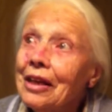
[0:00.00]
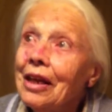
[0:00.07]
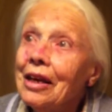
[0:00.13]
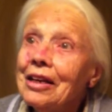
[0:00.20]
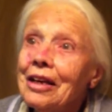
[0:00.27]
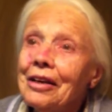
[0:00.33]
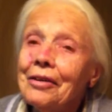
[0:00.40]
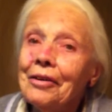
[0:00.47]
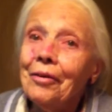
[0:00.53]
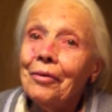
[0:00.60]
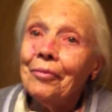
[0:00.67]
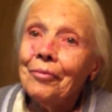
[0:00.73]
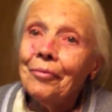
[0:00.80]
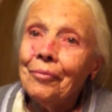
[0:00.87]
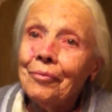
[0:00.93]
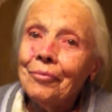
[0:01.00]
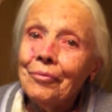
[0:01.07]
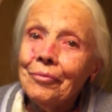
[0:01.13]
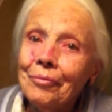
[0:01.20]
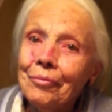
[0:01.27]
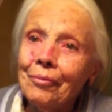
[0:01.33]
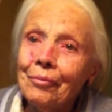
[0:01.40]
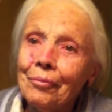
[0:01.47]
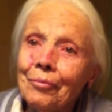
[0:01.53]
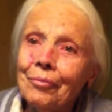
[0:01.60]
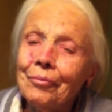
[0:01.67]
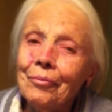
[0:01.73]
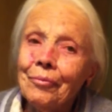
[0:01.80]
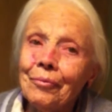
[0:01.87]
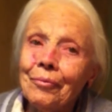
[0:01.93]
I wasn't as smart as
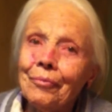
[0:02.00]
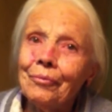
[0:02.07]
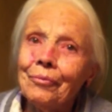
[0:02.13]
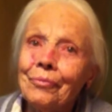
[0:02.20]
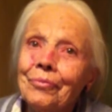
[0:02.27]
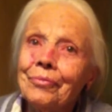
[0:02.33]
Grandma.